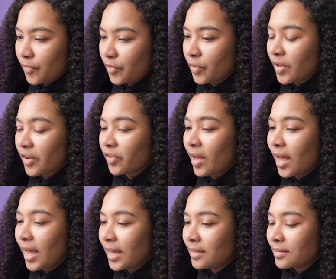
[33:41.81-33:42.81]
So it's actually
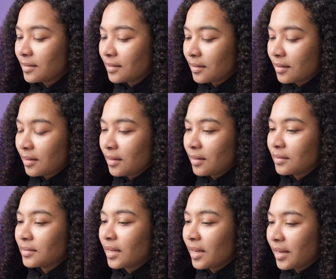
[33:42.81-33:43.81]
height
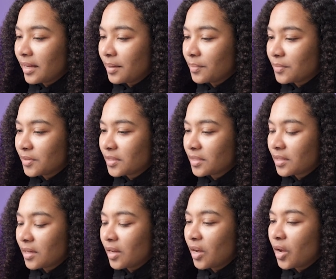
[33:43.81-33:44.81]
times
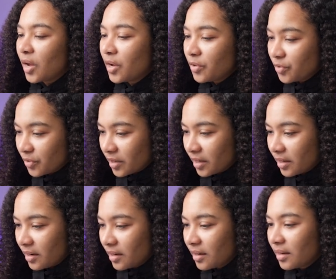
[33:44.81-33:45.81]

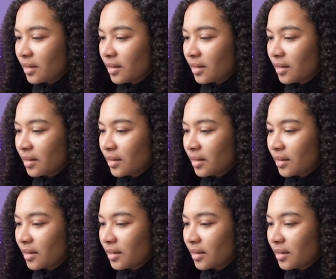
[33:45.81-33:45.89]
100